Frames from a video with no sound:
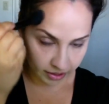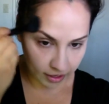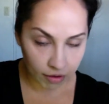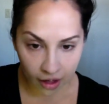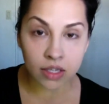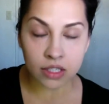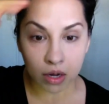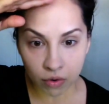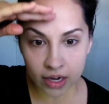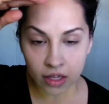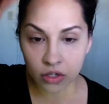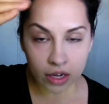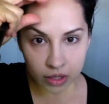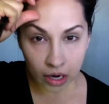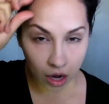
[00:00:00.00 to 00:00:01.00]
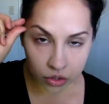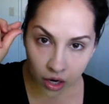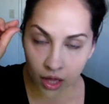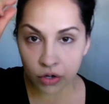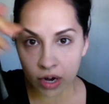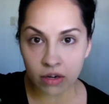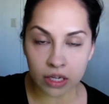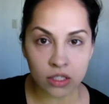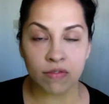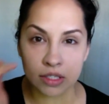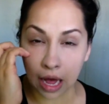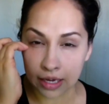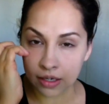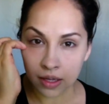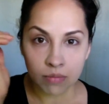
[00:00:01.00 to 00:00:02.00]
Now, if you have a big
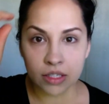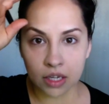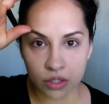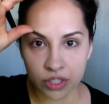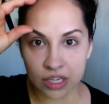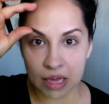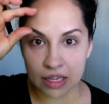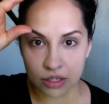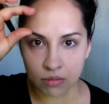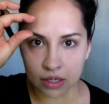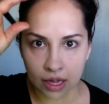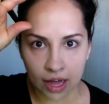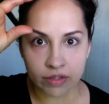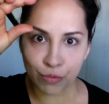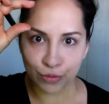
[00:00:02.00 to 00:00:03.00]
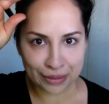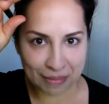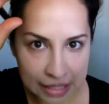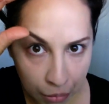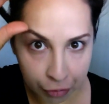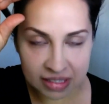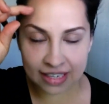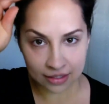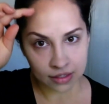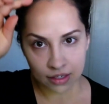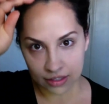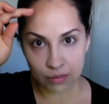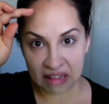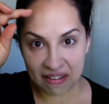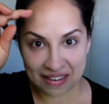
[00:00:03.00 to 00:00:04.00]
forehead like me, you can totally contour in your
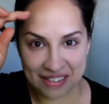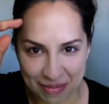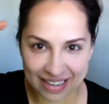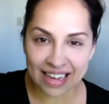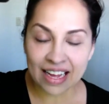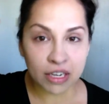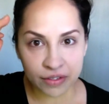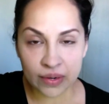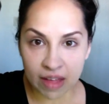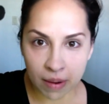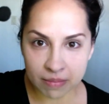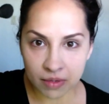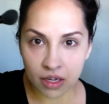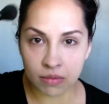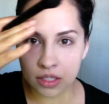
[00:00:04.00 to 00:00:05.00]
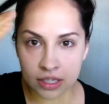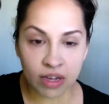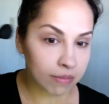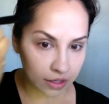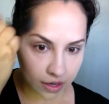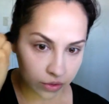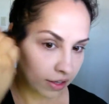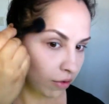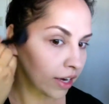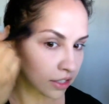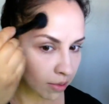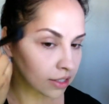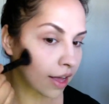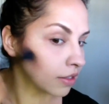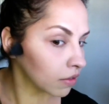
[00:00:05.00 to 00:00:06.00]
forehead. However, if
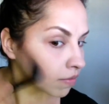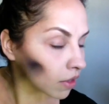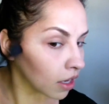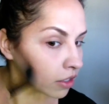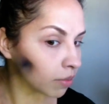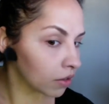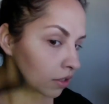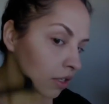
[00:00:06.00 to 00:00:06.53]
you have a